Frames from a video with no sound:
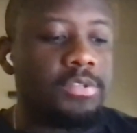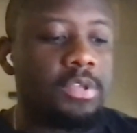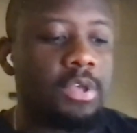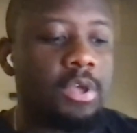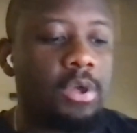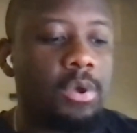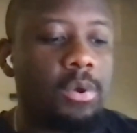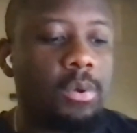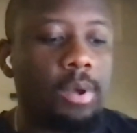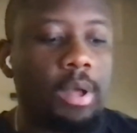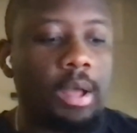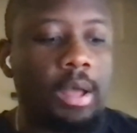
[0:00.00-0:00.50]

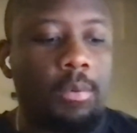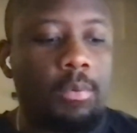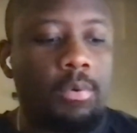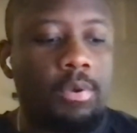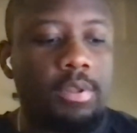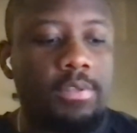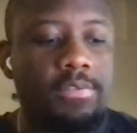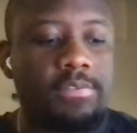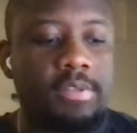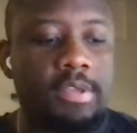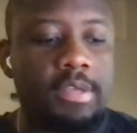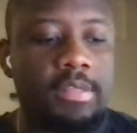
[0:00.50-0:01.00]
So I
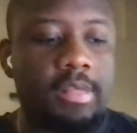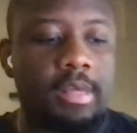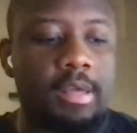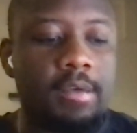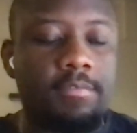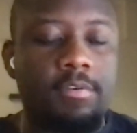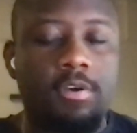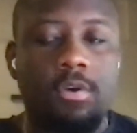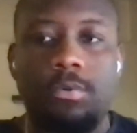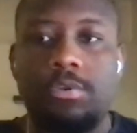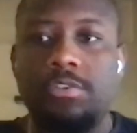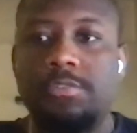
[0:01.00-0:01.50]
want to say that
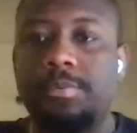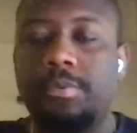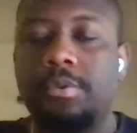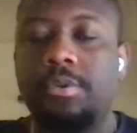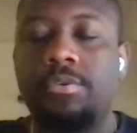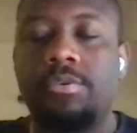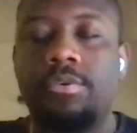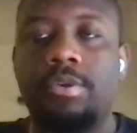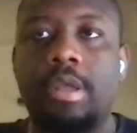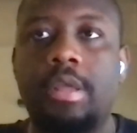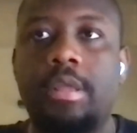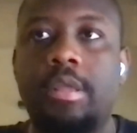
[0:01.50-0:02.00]
I've always
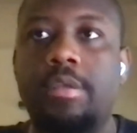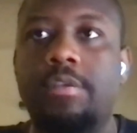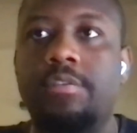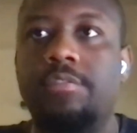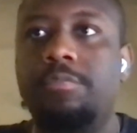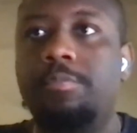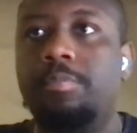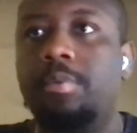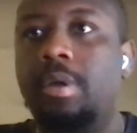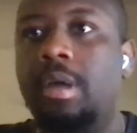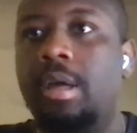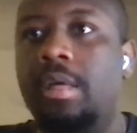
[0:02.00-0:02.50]
been
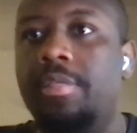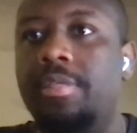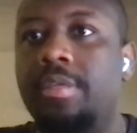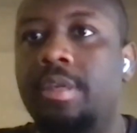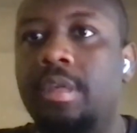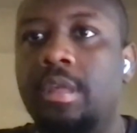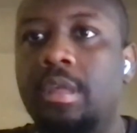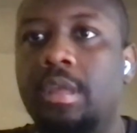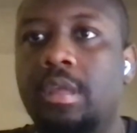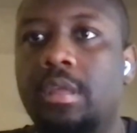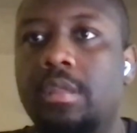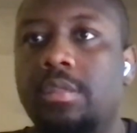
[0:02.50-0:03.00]
creative, but I
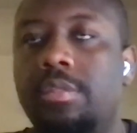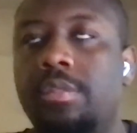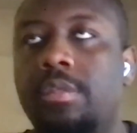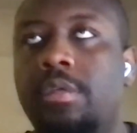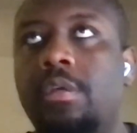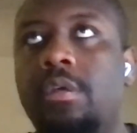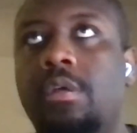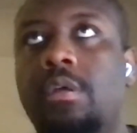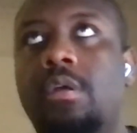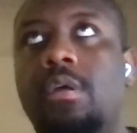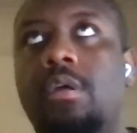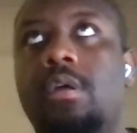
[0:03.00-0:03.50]
think
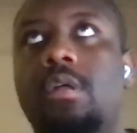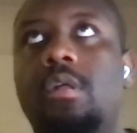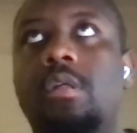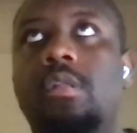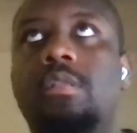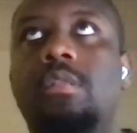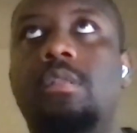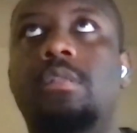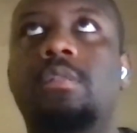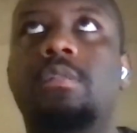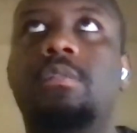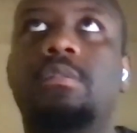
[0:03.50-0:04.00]

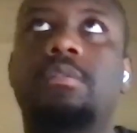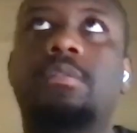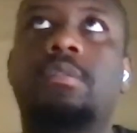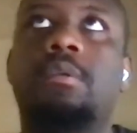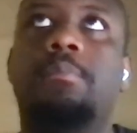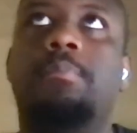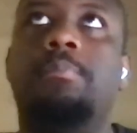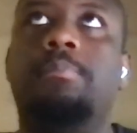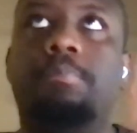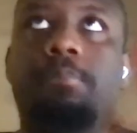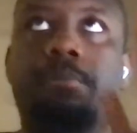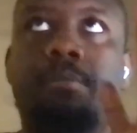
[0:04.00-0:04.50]
the
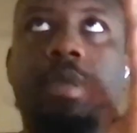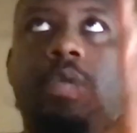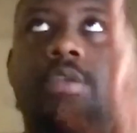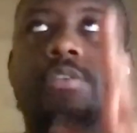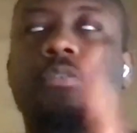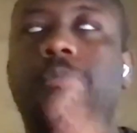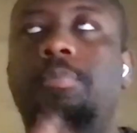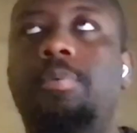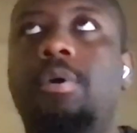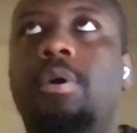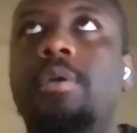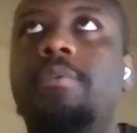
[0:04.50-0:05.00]

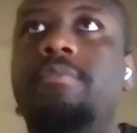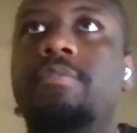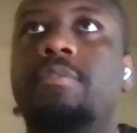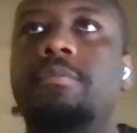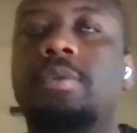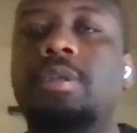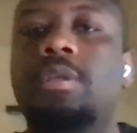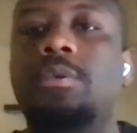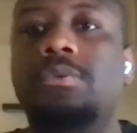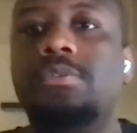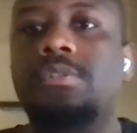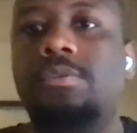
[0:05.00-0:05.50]
major point for
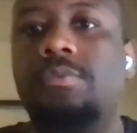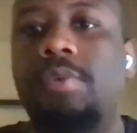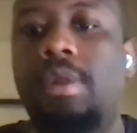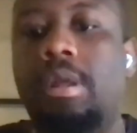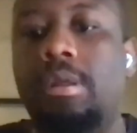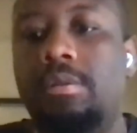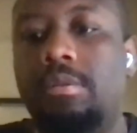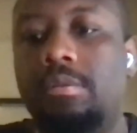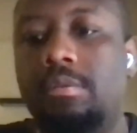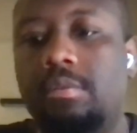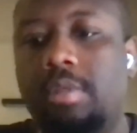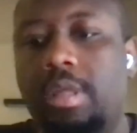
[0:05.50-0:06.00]
me was
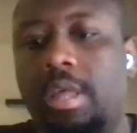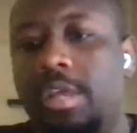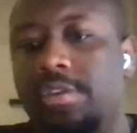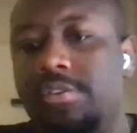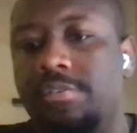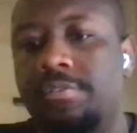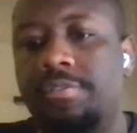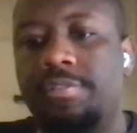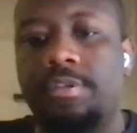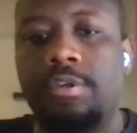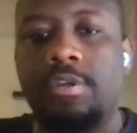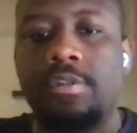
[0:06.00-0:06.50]
around the
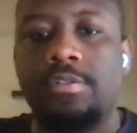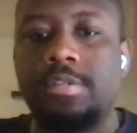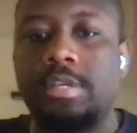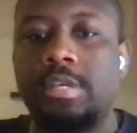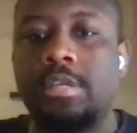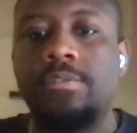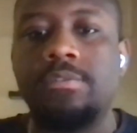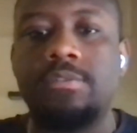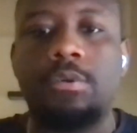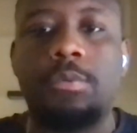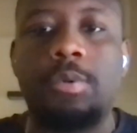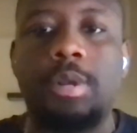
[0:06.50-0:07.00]
age of
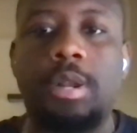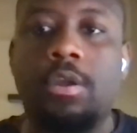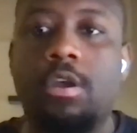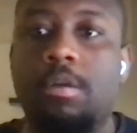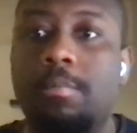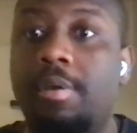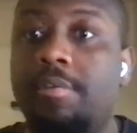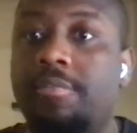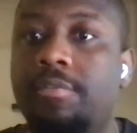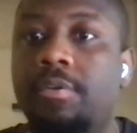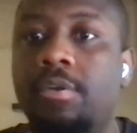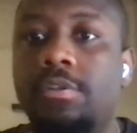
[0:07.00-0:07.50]
13. So when I
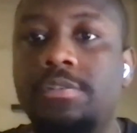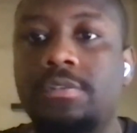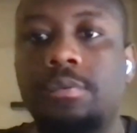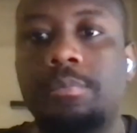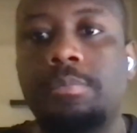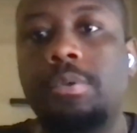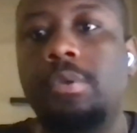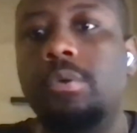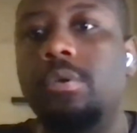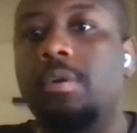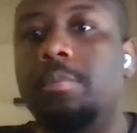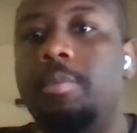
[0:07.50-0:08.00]
got my first
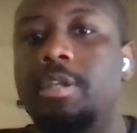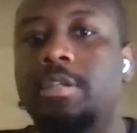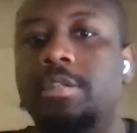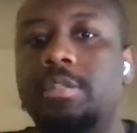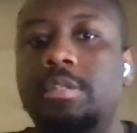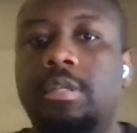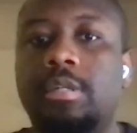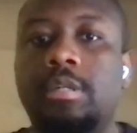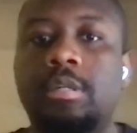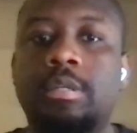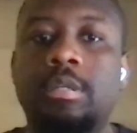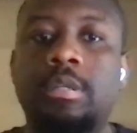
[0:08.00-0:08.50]
computer,
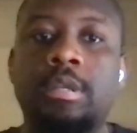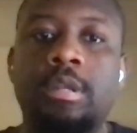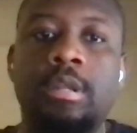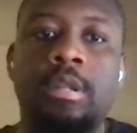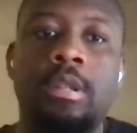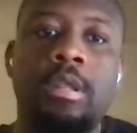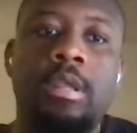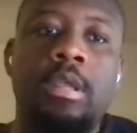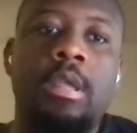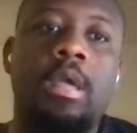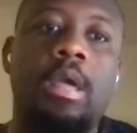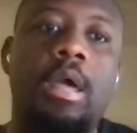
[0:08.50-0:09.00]
basically,
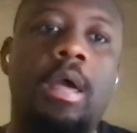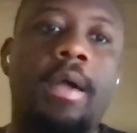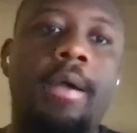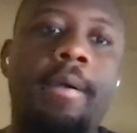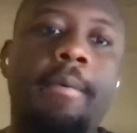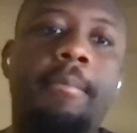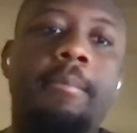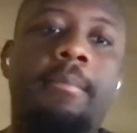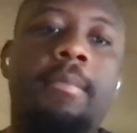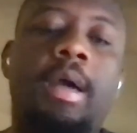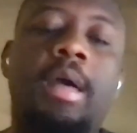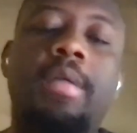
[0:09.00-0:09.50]
at
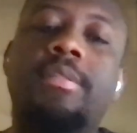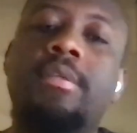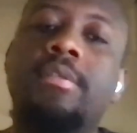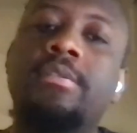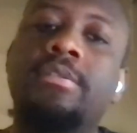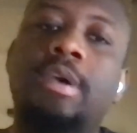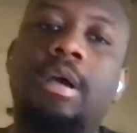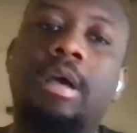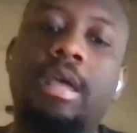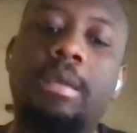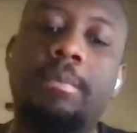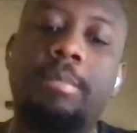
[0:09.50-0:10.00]
the
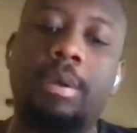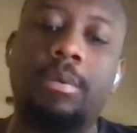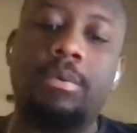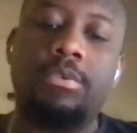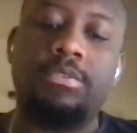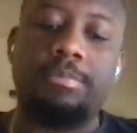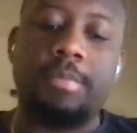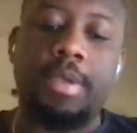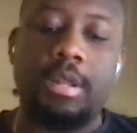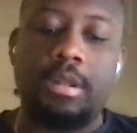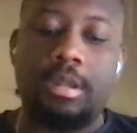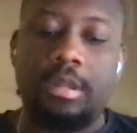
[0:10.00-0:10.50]
time I
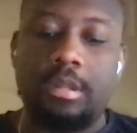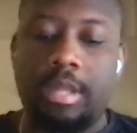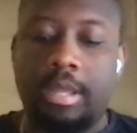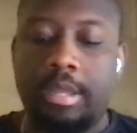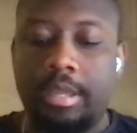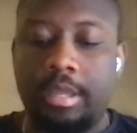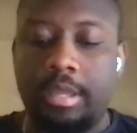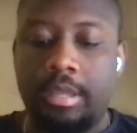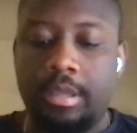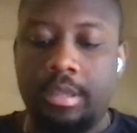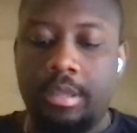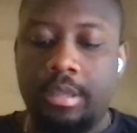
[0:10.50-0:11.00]
was mainly
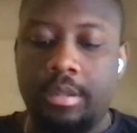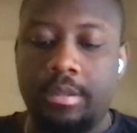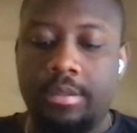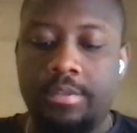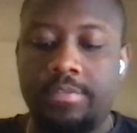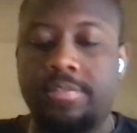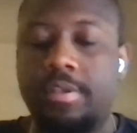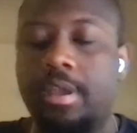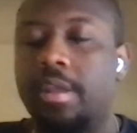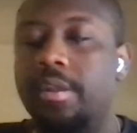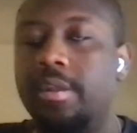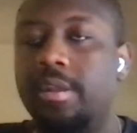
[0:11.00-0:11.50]
like
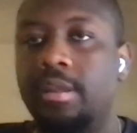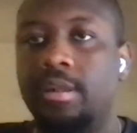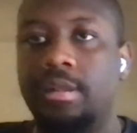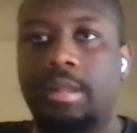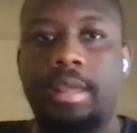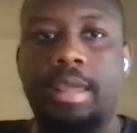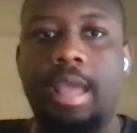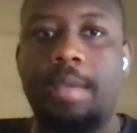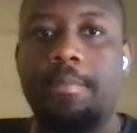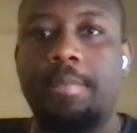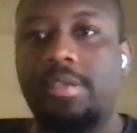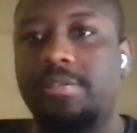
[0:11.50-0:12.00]
designing
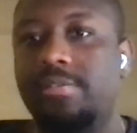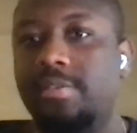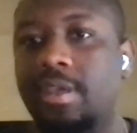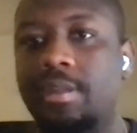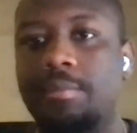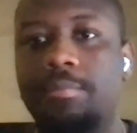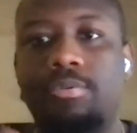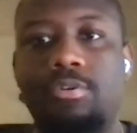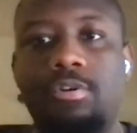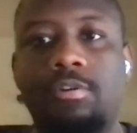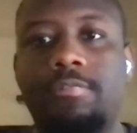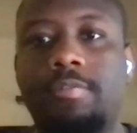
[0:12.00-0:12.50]
like
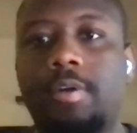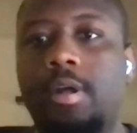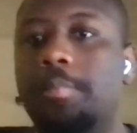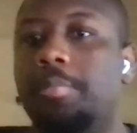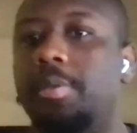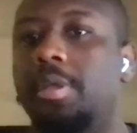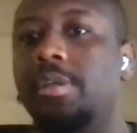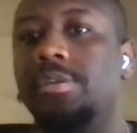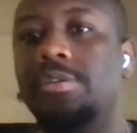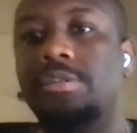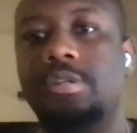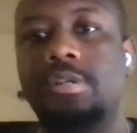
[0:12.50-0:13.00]
MSN profile
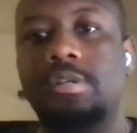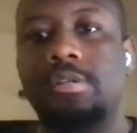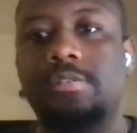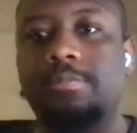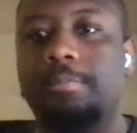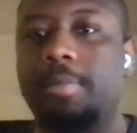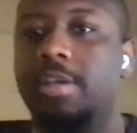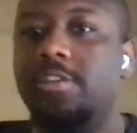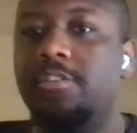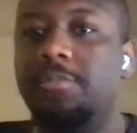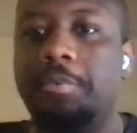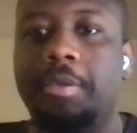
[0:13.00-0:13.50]

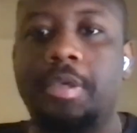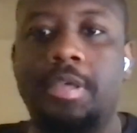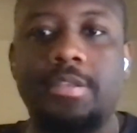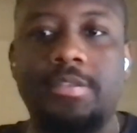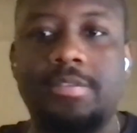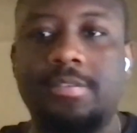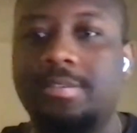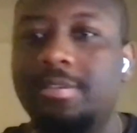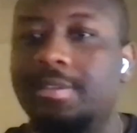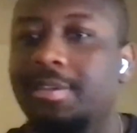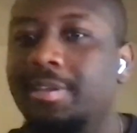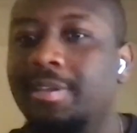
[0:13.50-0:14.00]
pictures,
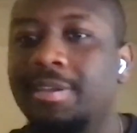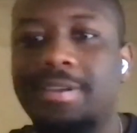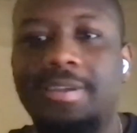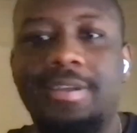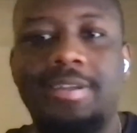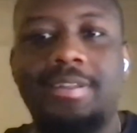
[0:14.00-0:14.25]
MySpace